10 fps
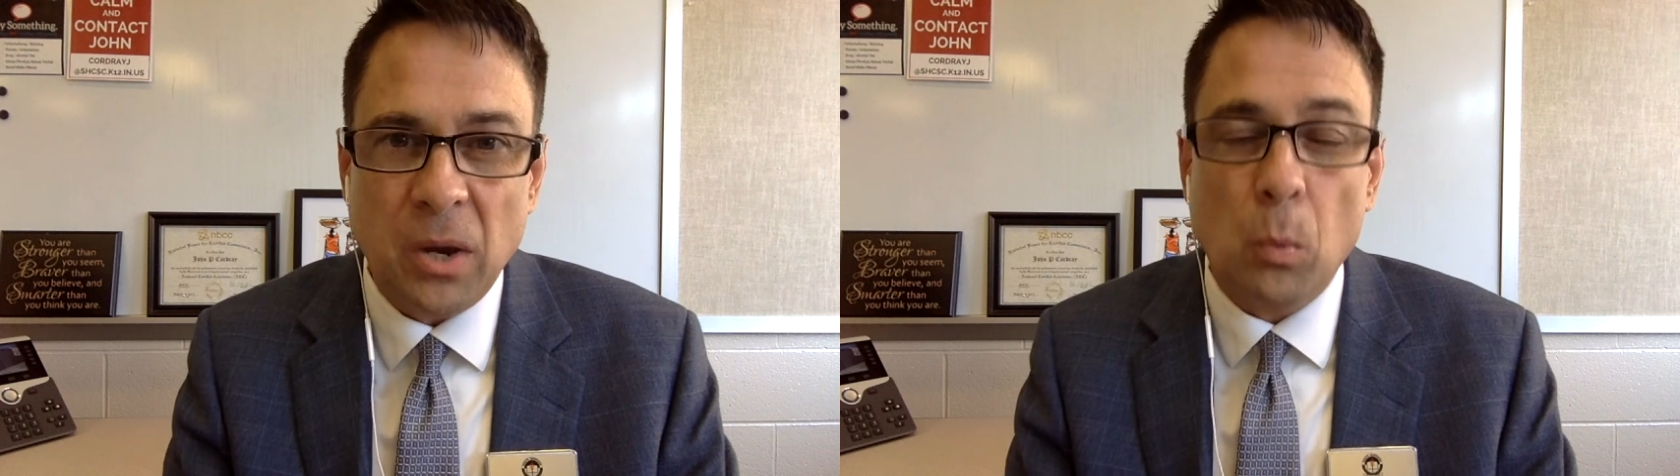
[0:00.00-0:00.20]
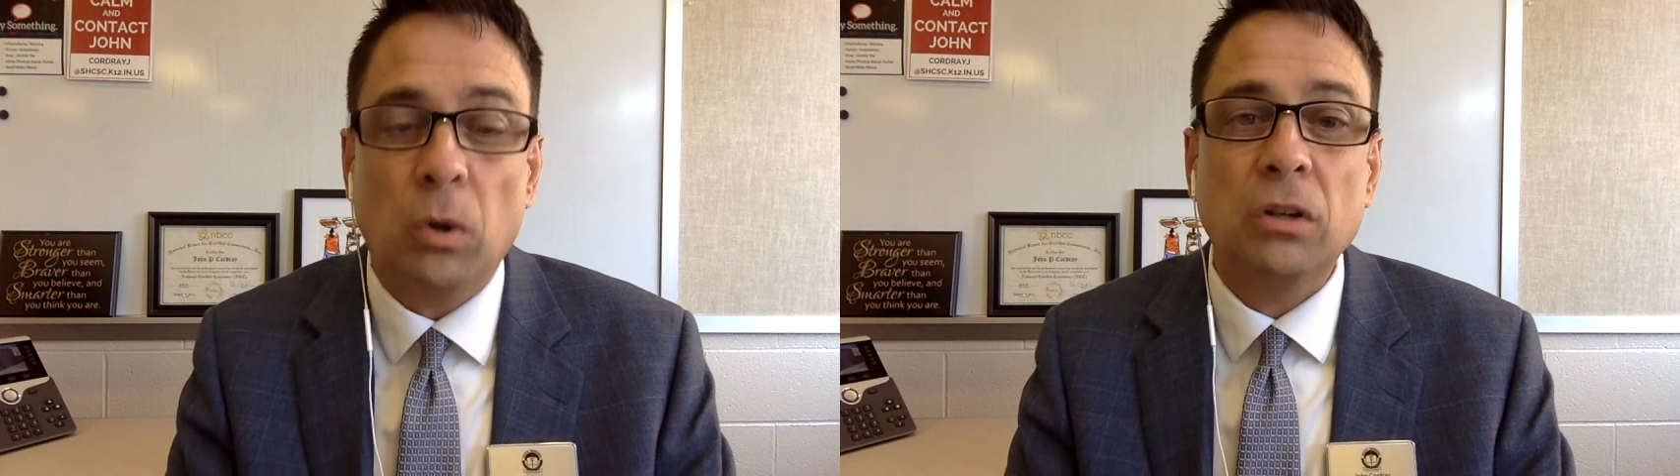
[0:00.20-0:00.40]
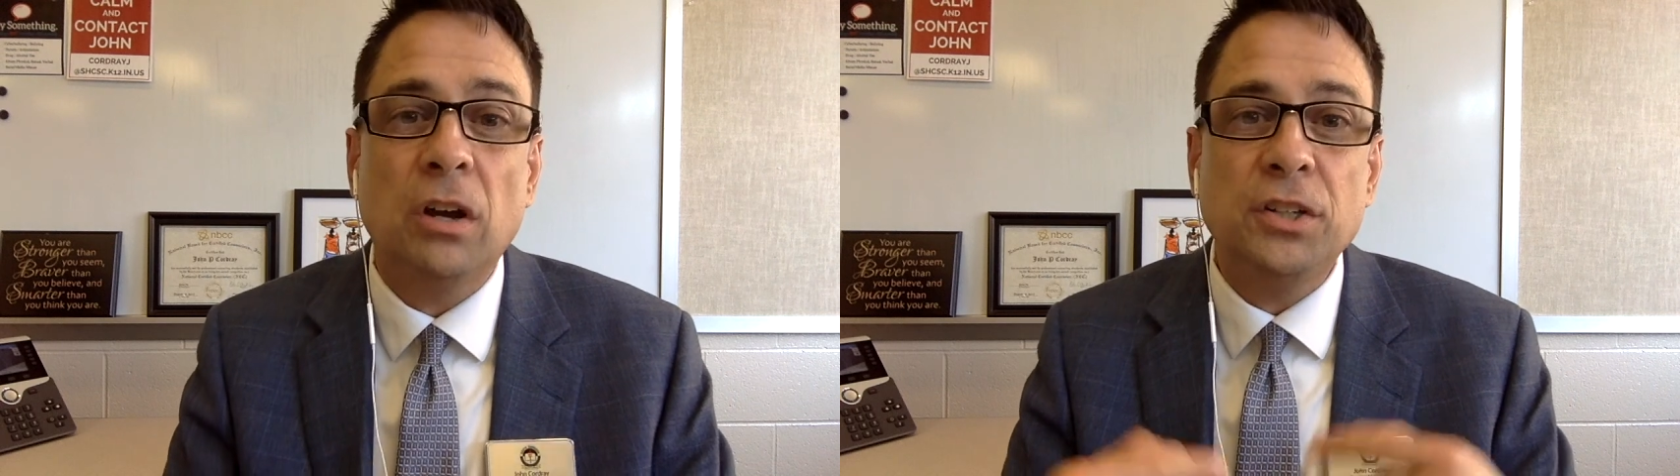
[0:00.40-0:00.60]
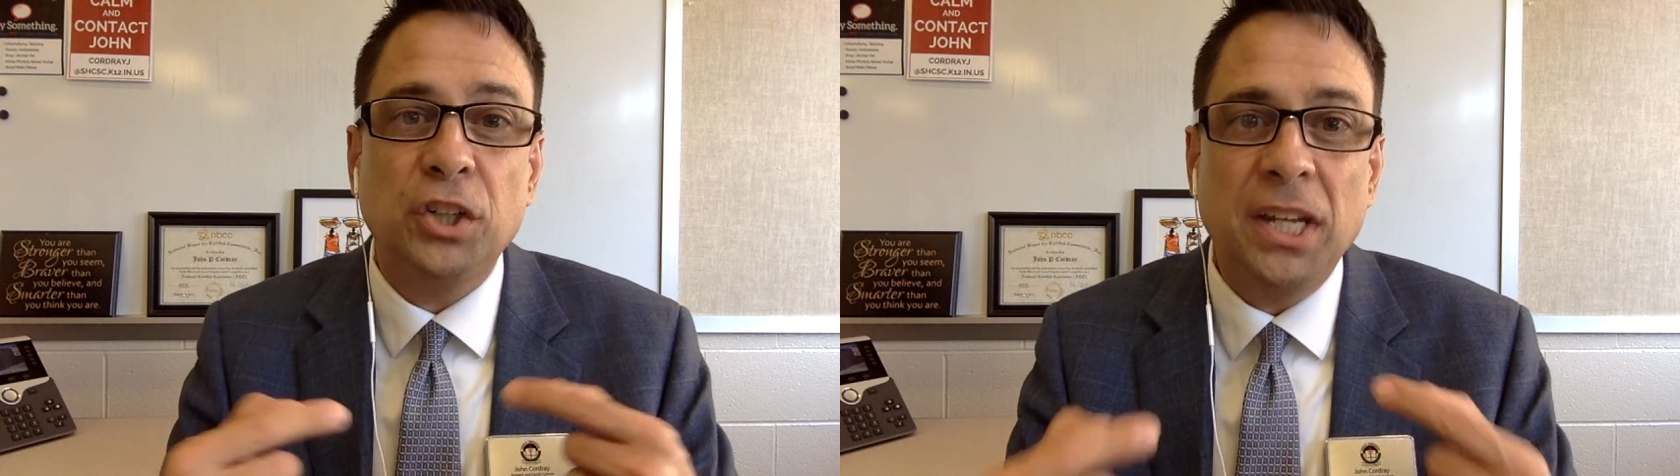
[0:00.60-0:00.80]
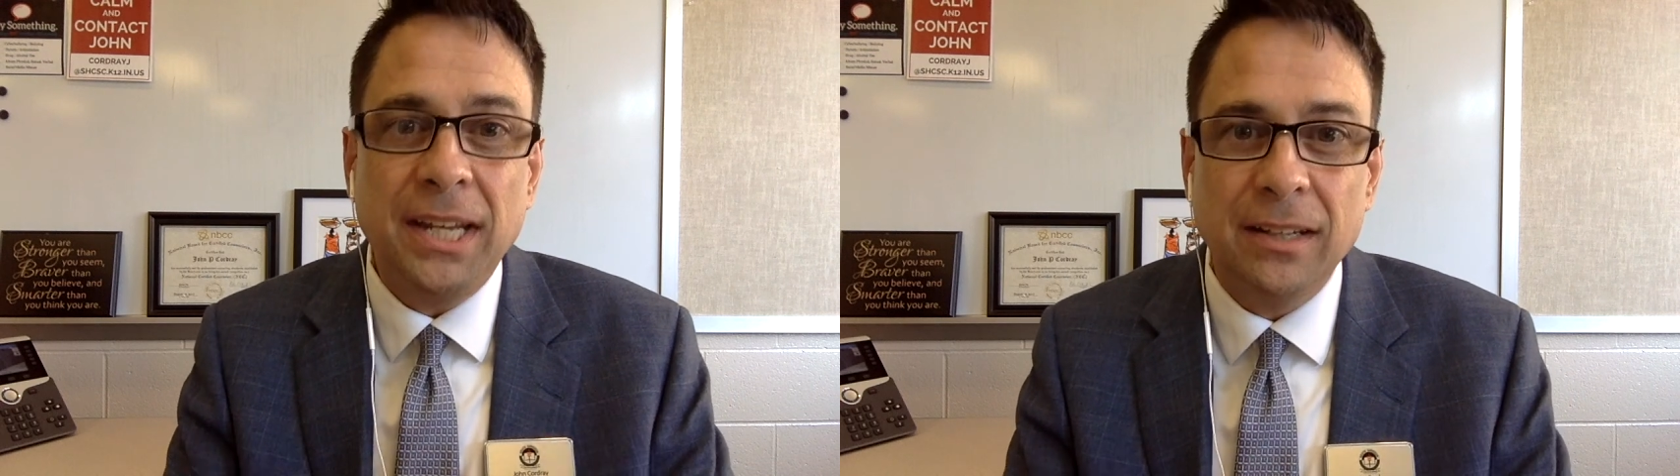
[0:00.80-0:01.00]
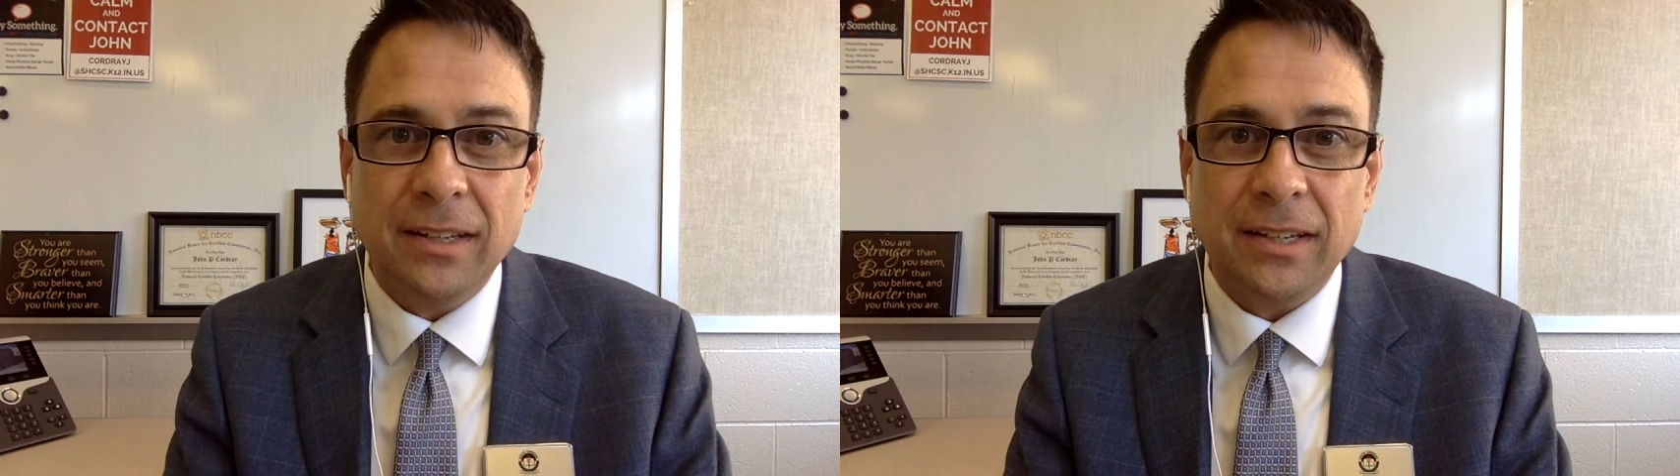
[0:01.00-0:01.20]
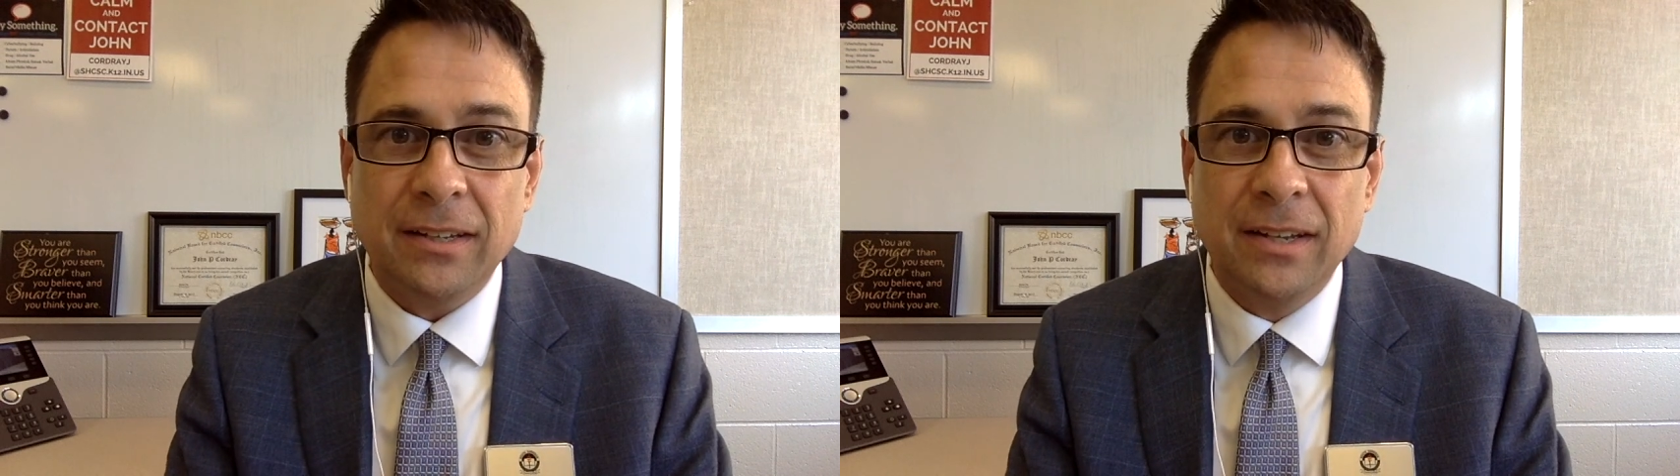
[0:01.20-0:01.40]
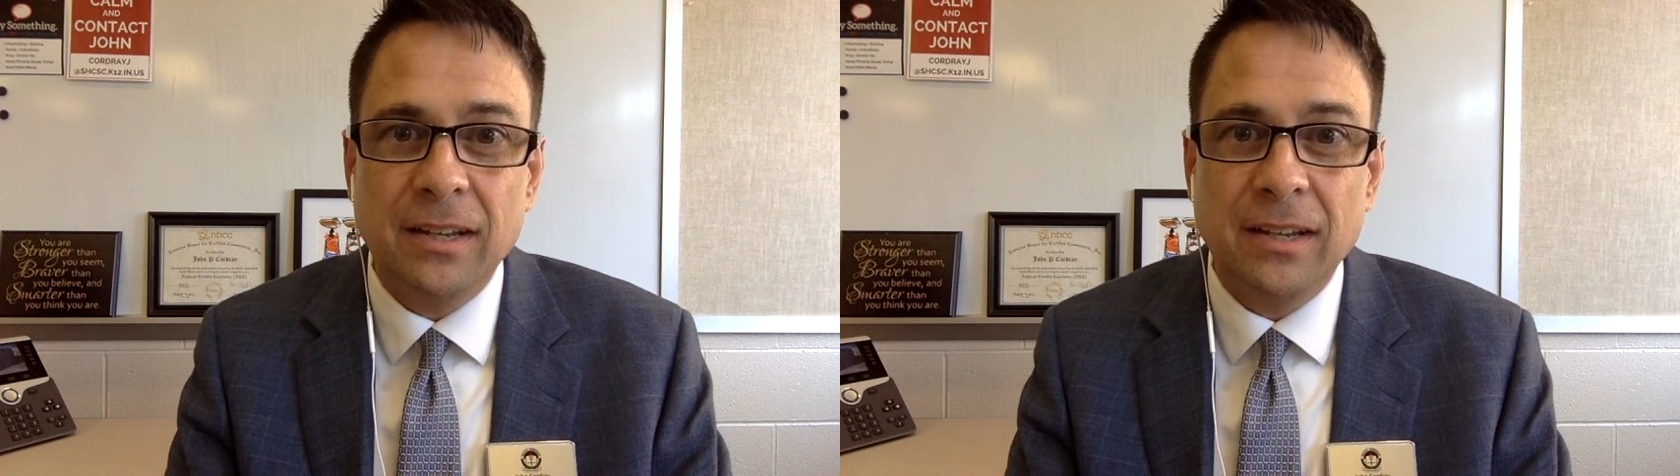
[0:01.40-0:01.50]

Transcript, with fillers: work on your healing